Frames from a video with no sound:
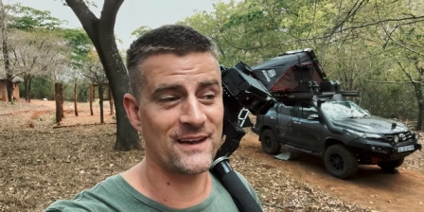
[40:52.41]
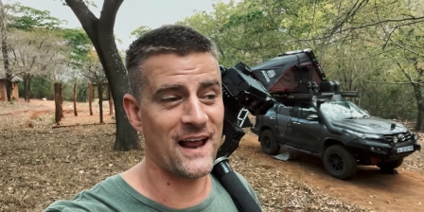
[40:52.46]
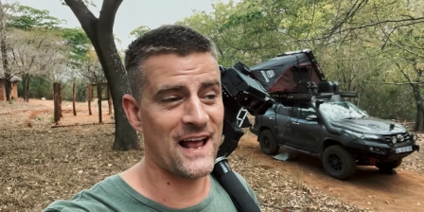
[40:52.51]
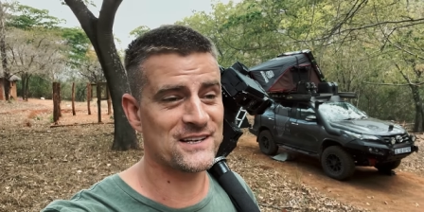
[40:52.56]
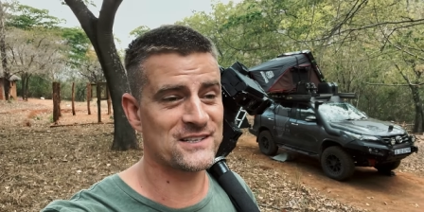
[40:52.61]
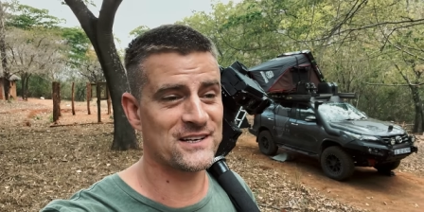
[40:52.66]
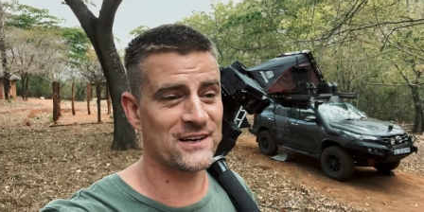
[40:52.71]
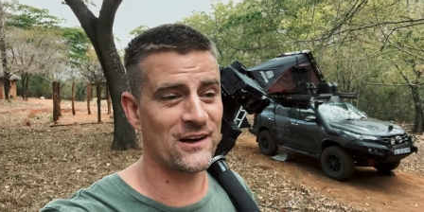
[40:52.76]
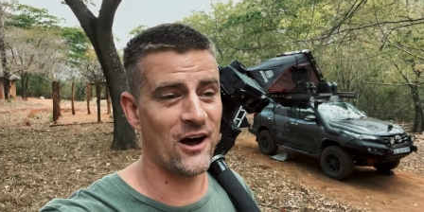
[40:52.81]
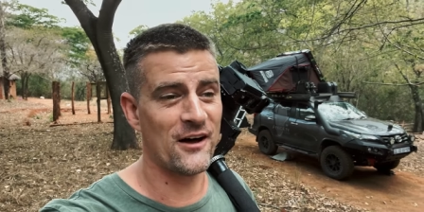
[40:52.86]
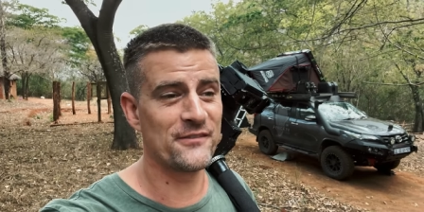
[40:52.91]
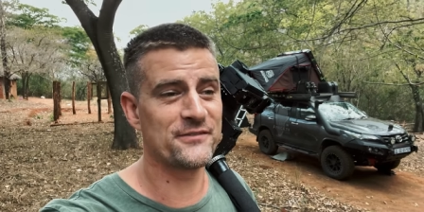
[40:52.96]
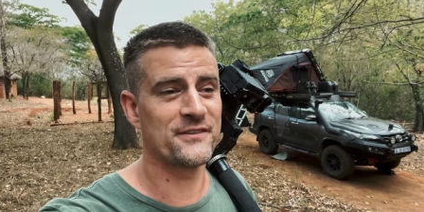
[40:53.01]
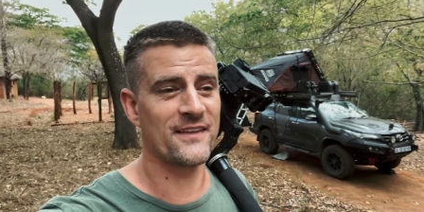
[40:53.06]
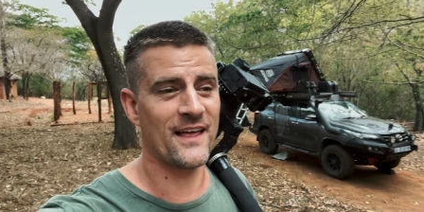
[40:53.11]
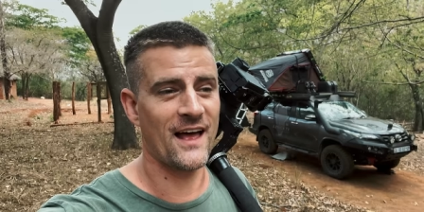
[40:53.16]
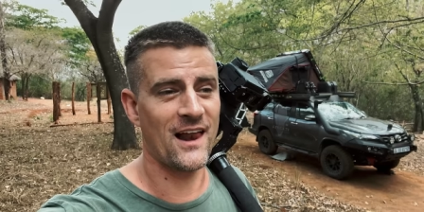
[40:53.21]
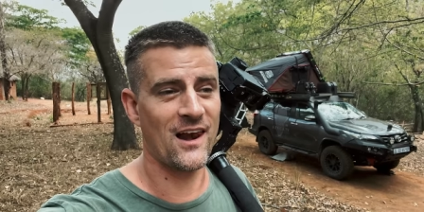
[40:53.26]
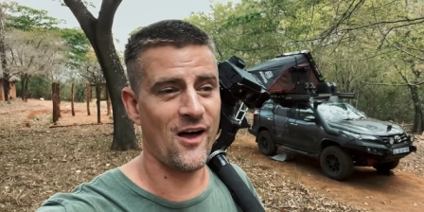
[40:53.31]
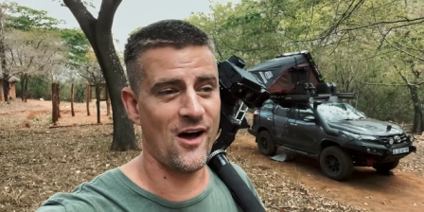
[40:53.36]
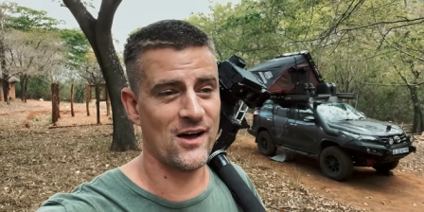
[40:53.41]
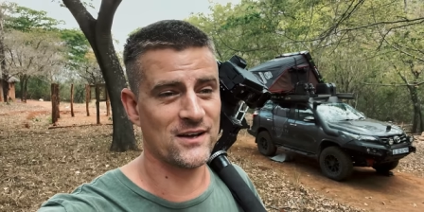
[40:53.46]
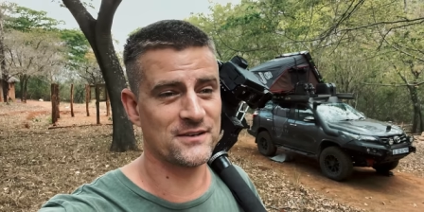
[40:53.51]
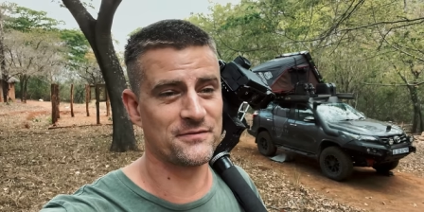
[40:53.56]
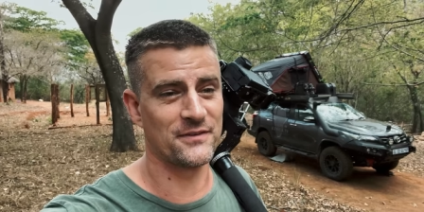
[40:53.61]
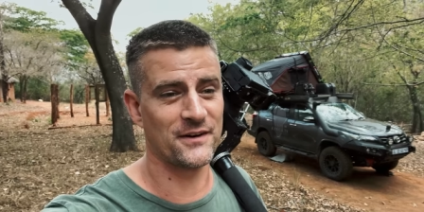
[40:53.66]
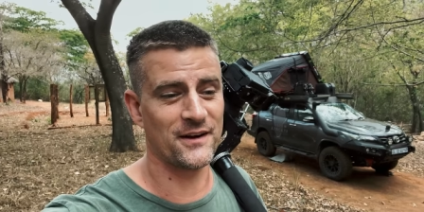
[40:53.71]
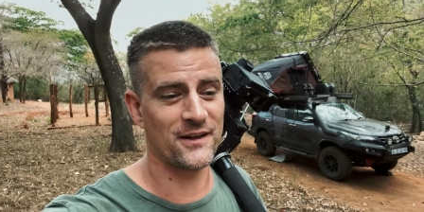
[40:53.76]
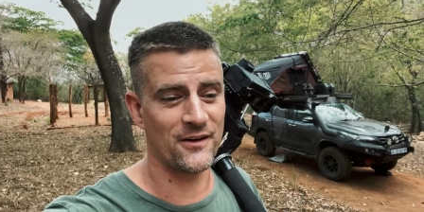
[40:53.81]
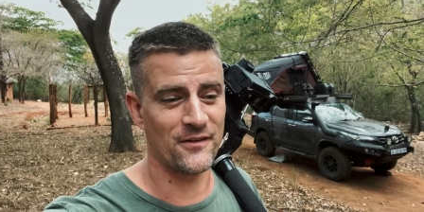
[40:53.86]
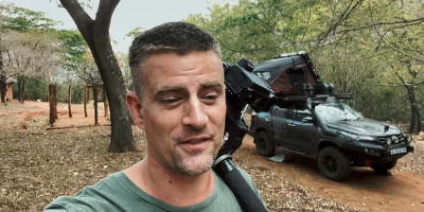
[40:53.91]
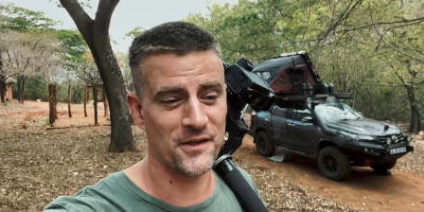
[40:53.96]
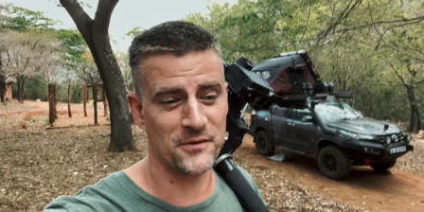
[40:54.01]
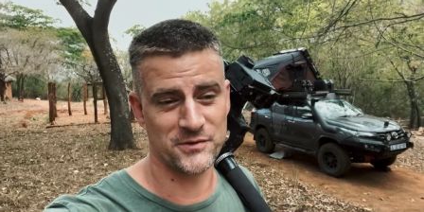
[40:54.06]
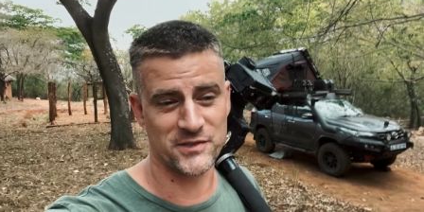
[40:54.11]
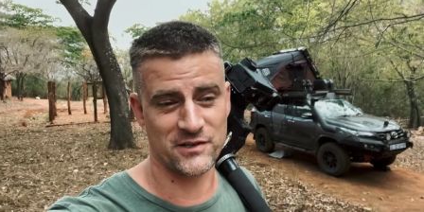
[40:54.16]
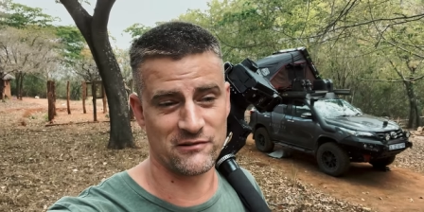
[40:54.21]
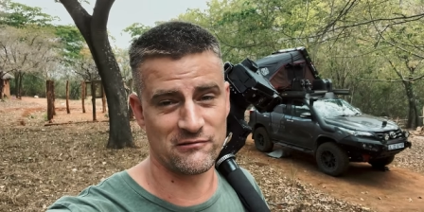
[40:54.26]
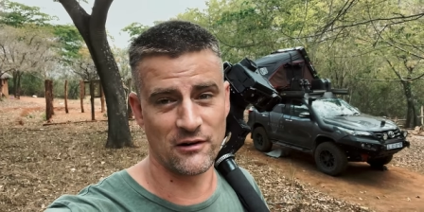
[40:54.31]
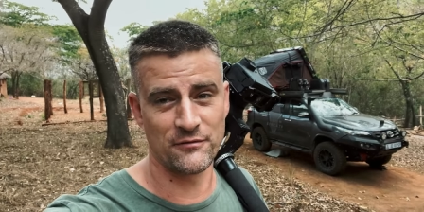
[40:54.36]
Actually, after that last video, there
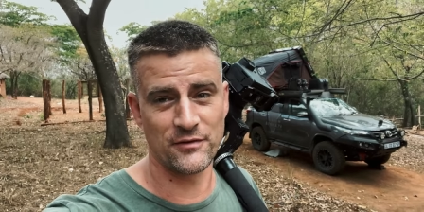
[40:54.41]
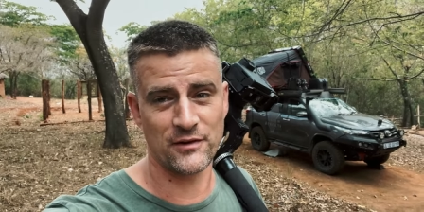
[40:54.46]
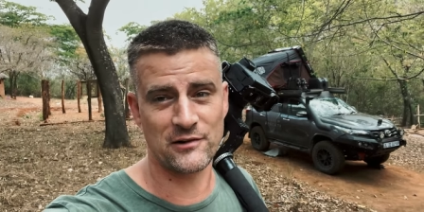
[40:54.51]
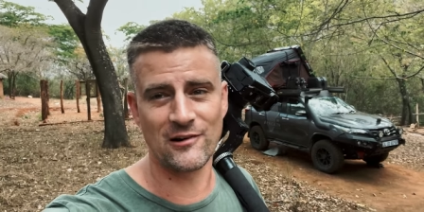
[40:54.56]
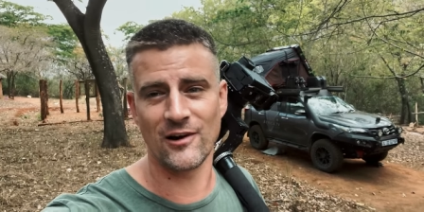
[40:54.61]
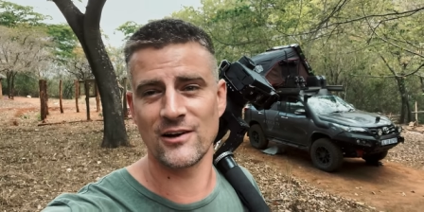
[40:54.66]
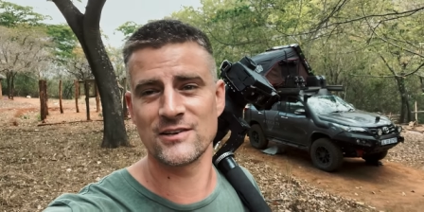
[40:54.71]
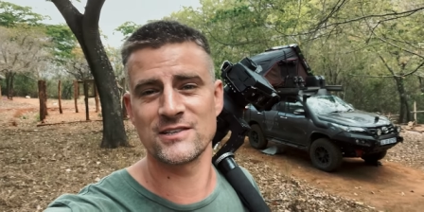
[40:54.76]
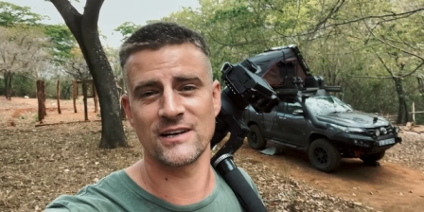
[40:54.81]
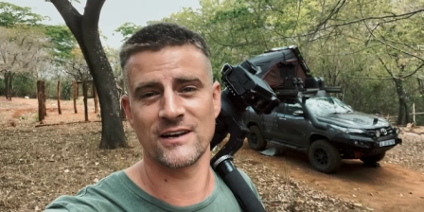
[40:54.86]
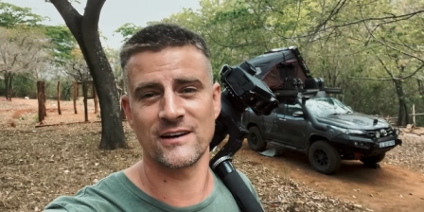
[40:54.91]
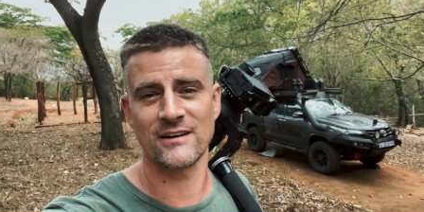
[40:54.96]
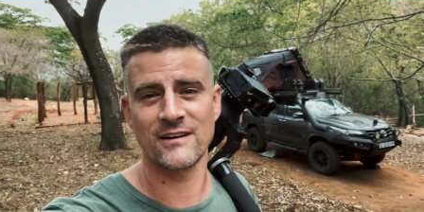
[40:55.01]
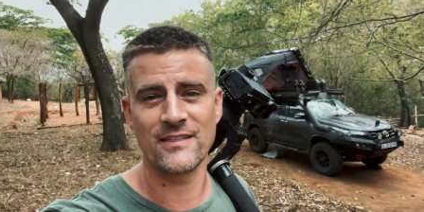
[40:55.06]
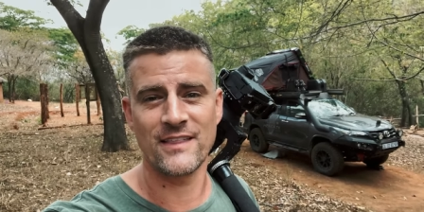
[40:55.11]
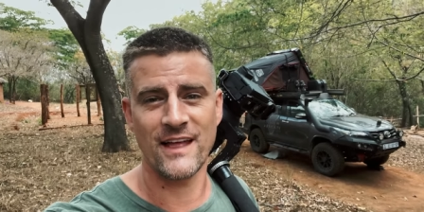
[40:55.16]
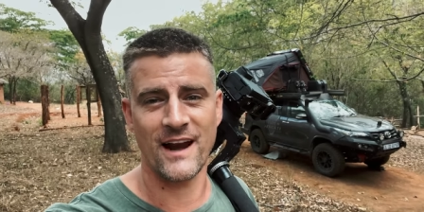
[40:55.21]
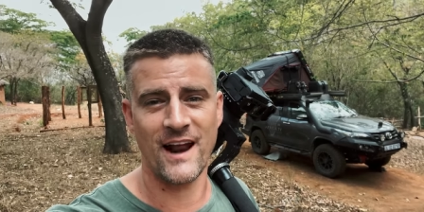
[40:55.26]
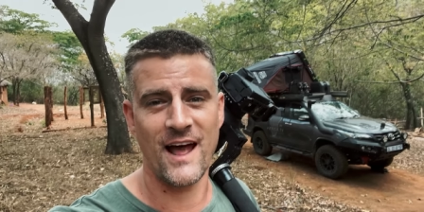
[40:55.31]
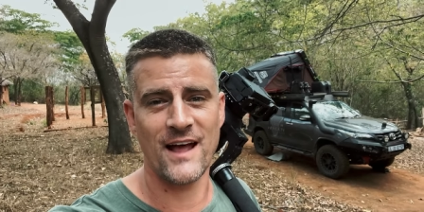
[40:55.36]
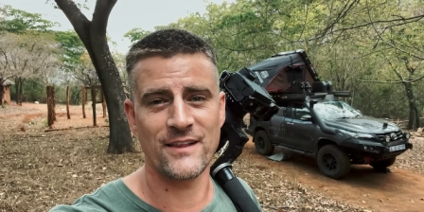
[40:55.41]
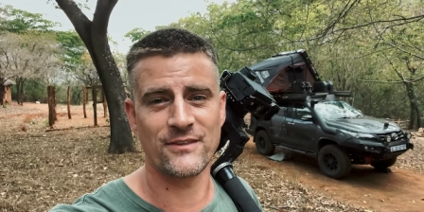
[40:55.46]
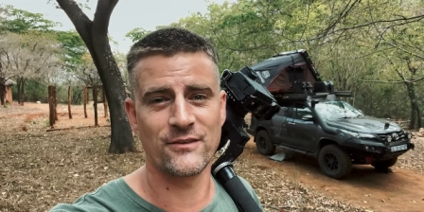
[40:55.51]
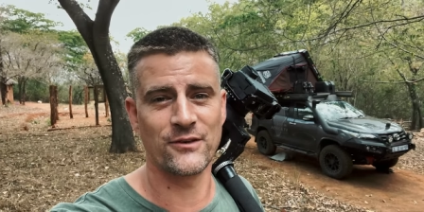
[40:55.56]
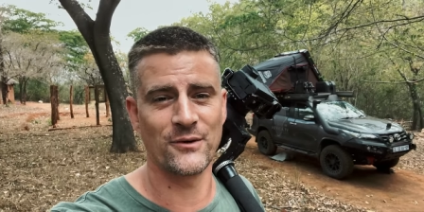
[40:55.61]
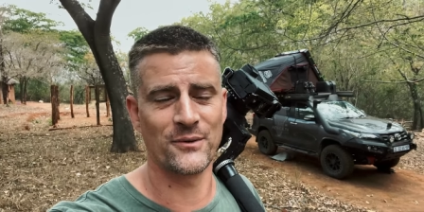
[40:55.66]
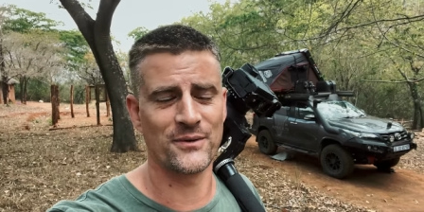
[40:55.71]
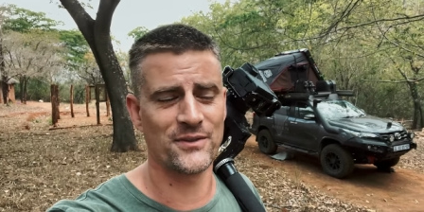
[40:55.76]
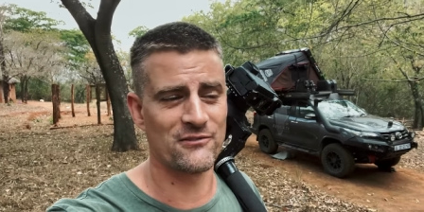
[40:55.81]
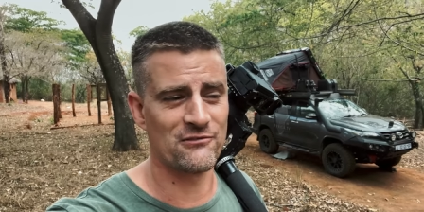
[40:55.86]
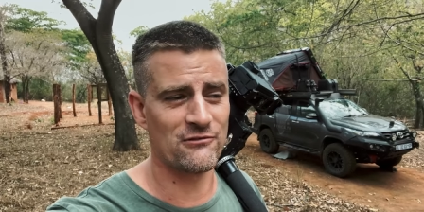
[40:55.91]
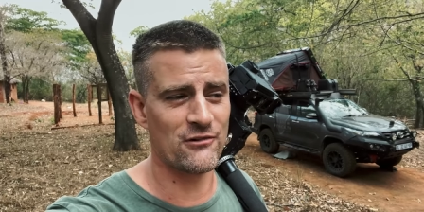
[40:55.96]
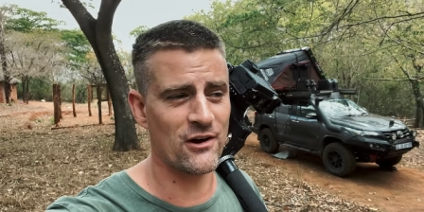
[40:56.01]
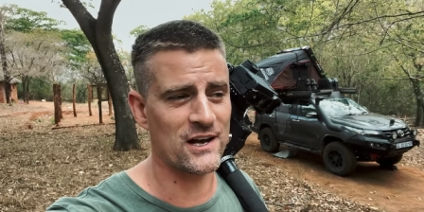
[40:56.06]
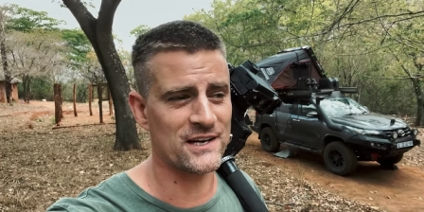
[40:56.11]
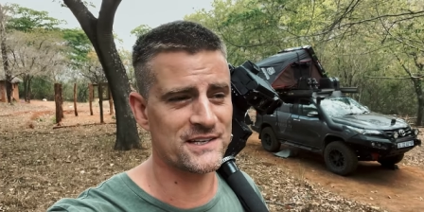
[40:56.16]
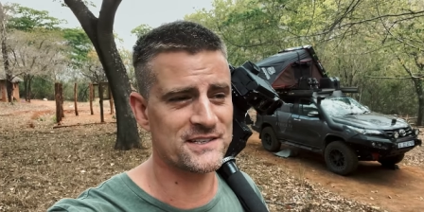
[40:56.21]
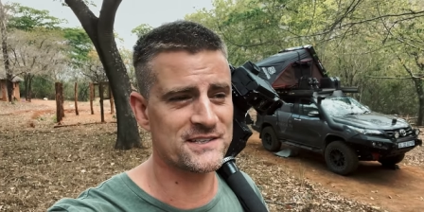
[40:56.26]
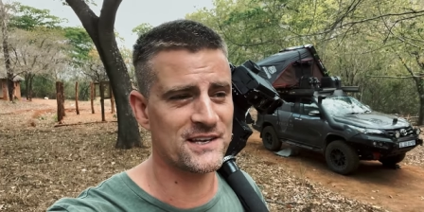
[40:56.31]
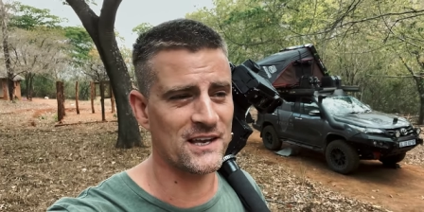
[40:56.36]
was a river crossing that I had to do with a
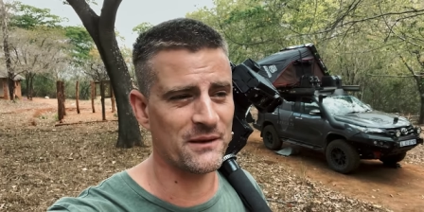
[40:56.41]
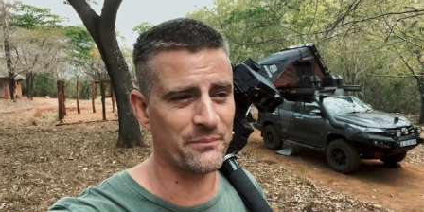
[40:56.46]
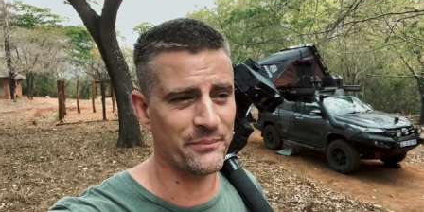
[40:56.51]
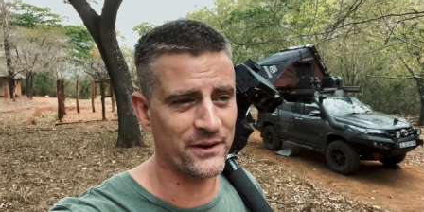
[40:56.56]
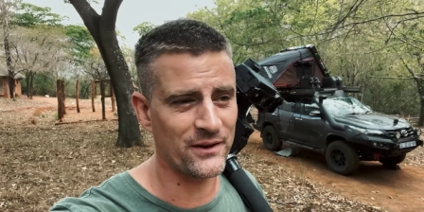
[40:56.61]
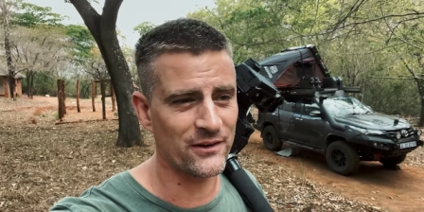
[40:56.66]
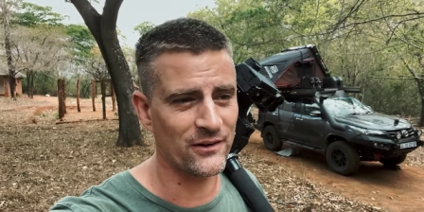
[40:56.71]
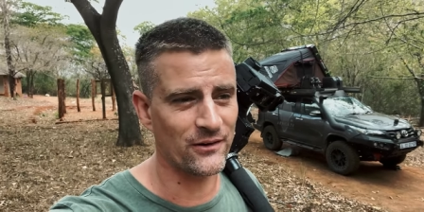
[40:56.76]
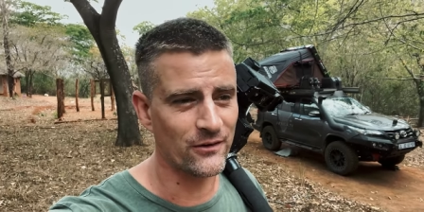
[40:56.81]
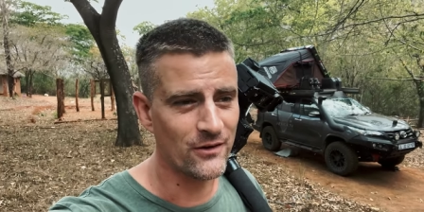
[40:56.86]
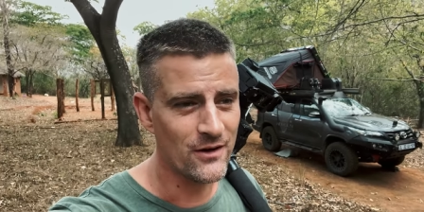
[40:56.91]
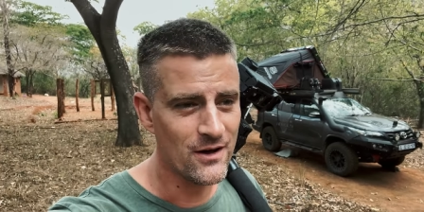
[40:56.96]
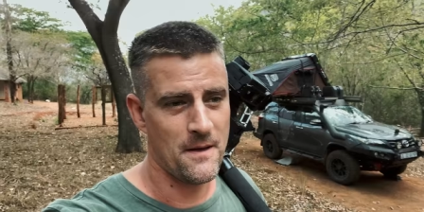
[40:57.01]
really steep hill.